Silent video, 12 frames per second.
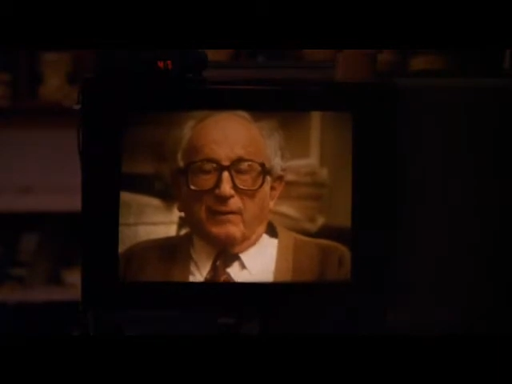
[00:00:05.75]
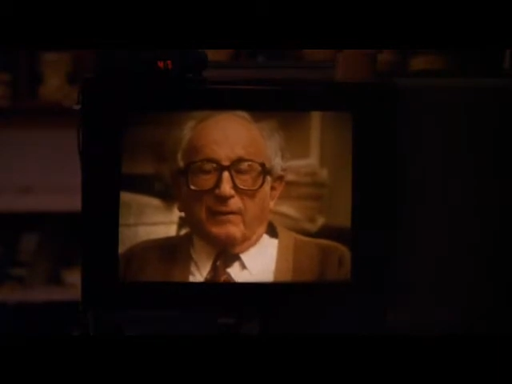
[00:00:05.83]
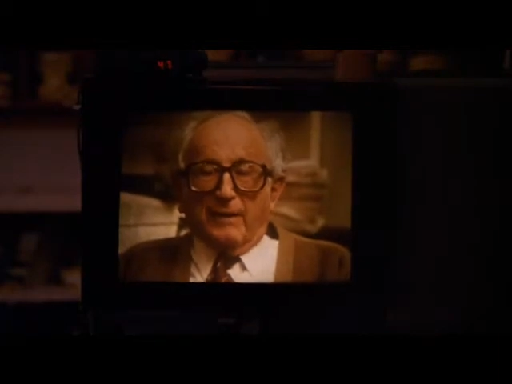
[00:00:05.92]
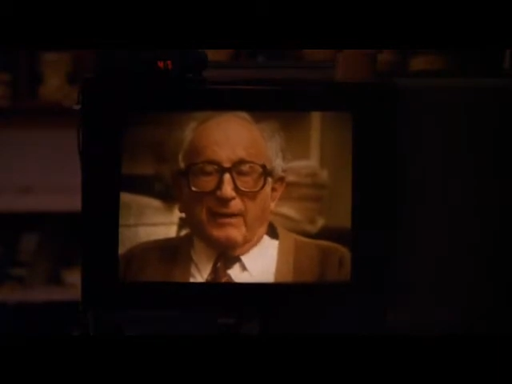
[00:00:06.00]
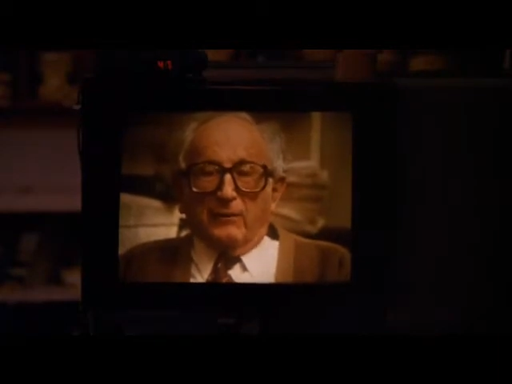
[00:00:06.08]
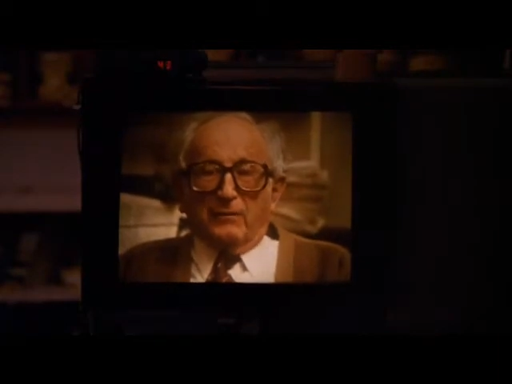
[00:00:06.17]
that
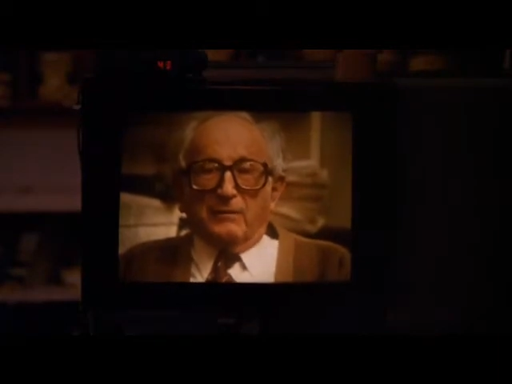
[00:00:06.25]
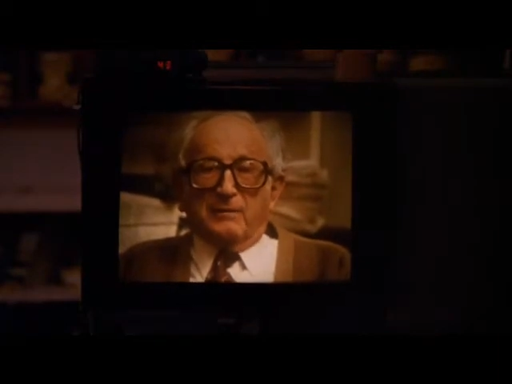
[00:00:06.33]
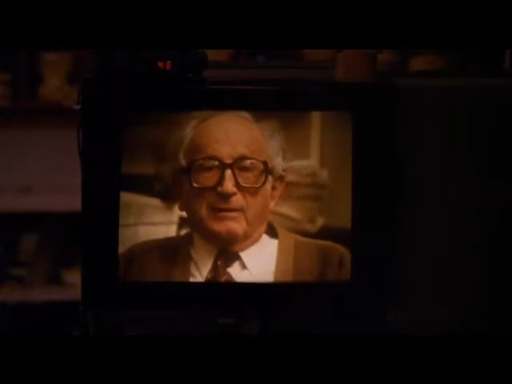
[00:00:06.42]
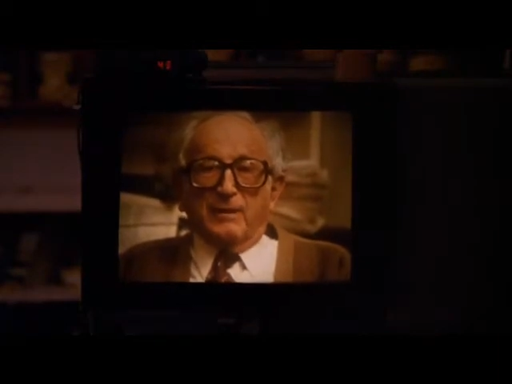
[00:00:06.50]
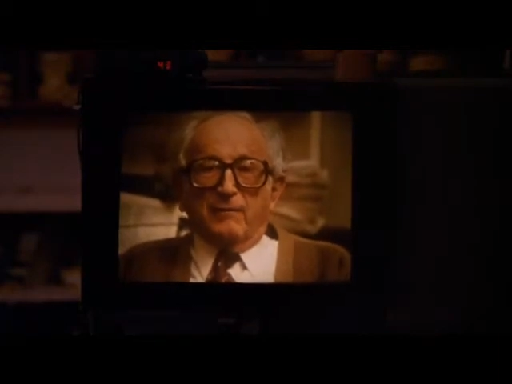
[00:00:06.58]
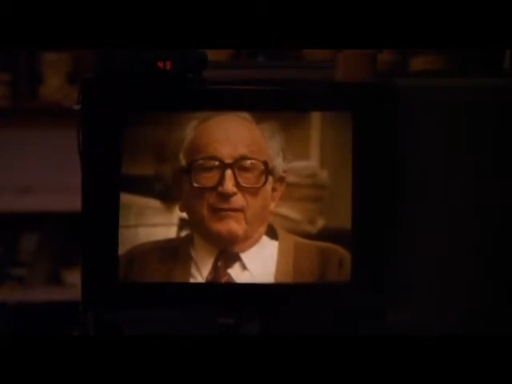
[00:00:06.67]
they
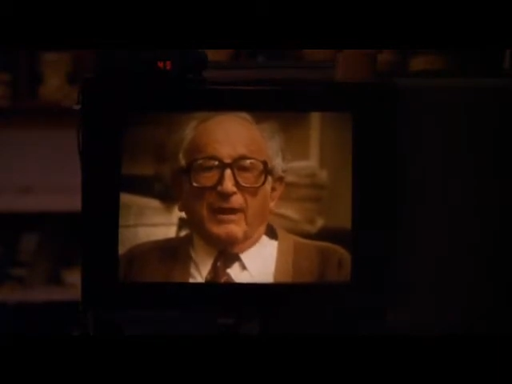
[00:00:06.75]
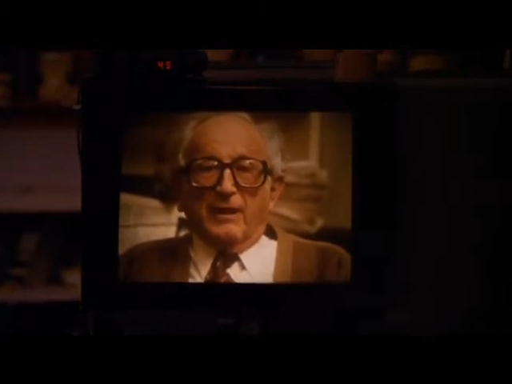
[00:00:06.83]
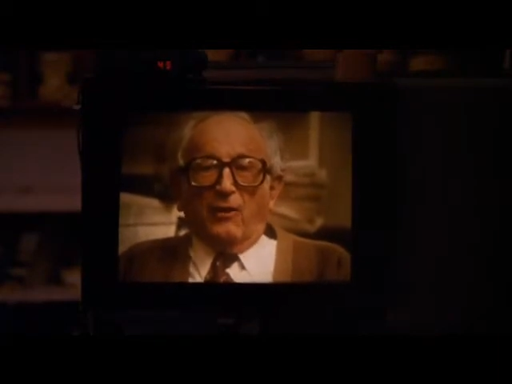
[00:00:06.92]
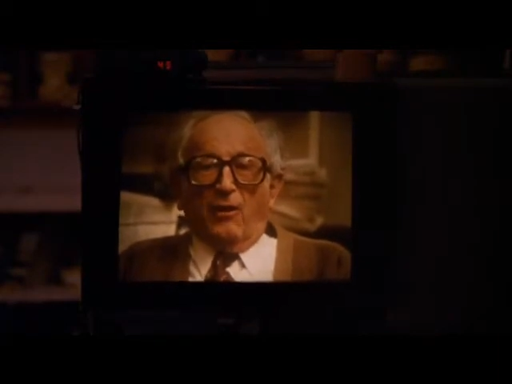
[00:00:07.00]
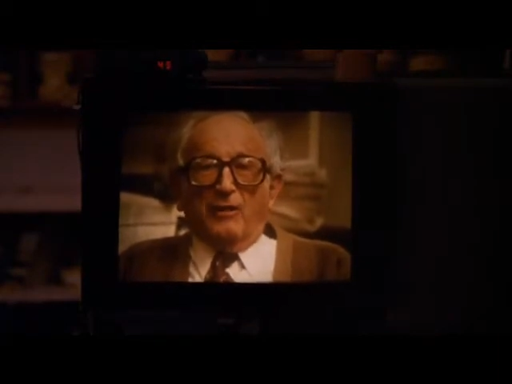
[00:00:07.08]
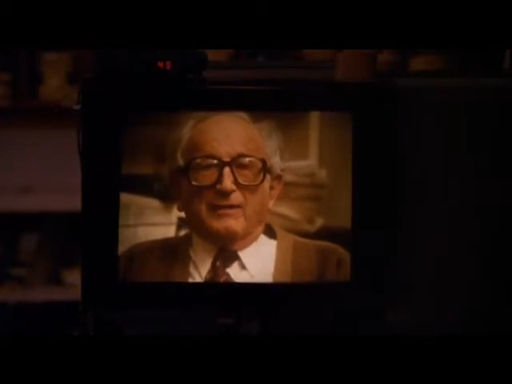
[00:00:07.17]
conceived a
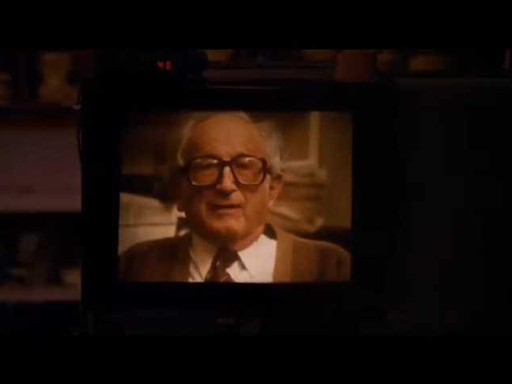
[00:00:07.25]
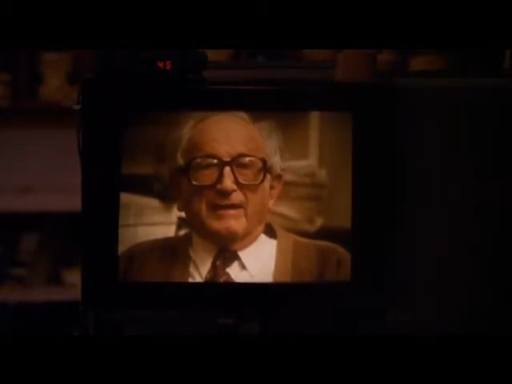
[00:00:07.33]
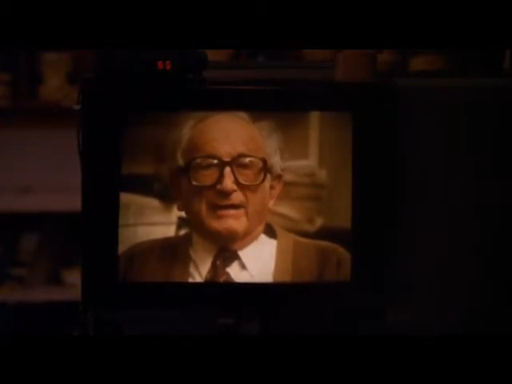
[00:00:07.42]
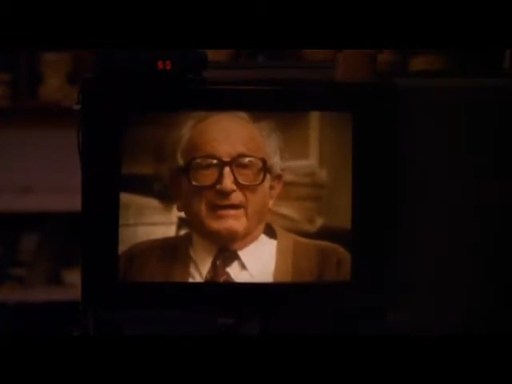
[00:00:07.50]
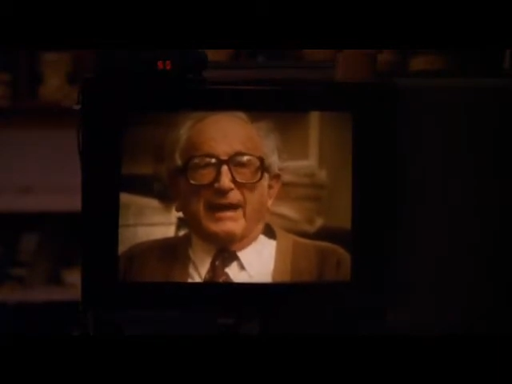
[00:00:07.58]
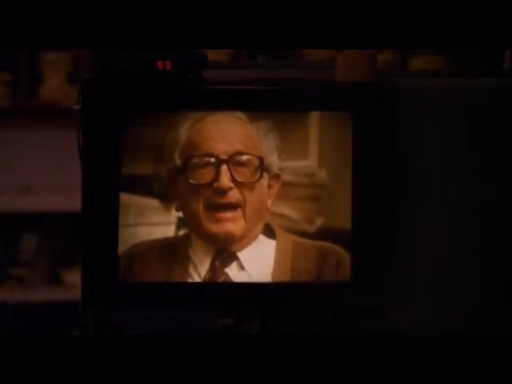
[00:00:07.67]
God
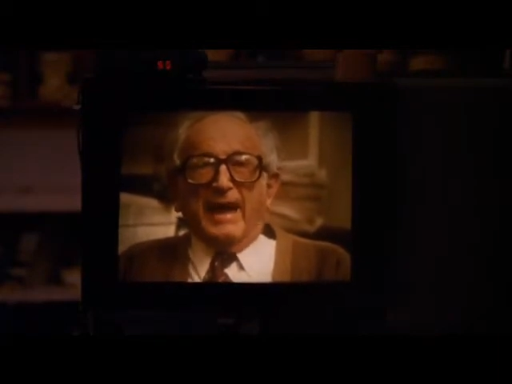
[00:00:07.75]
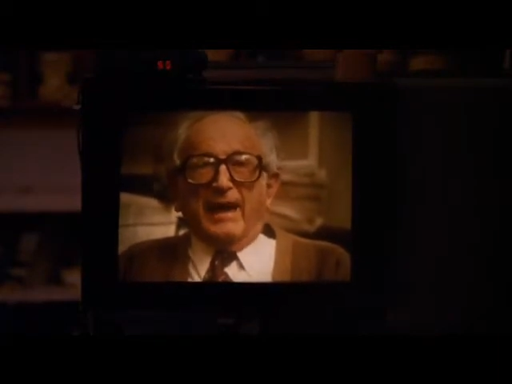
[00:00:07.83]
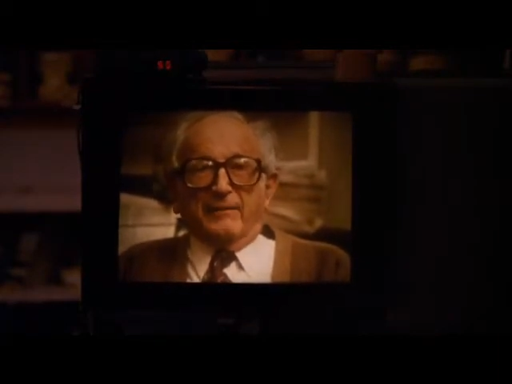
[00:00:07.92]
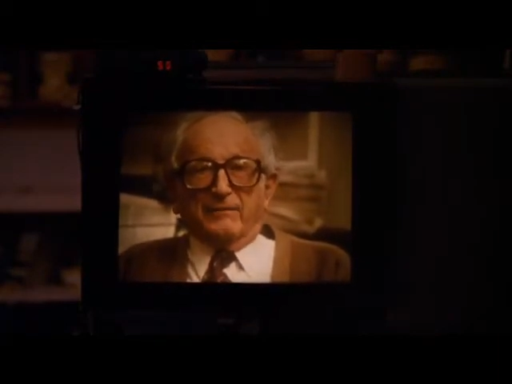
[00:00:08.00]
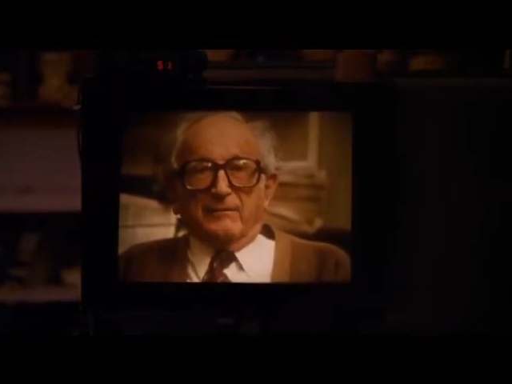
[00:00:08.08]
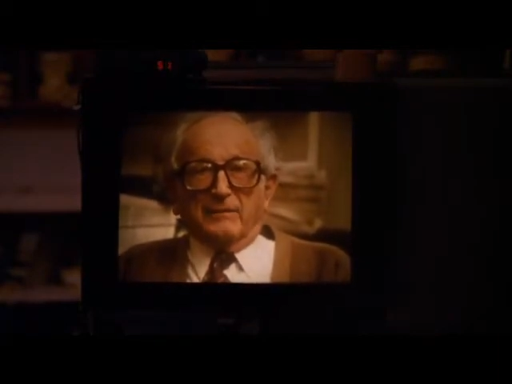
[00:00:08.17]
that
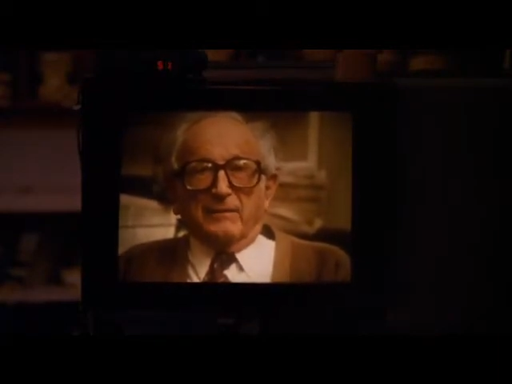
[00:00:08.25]
cares.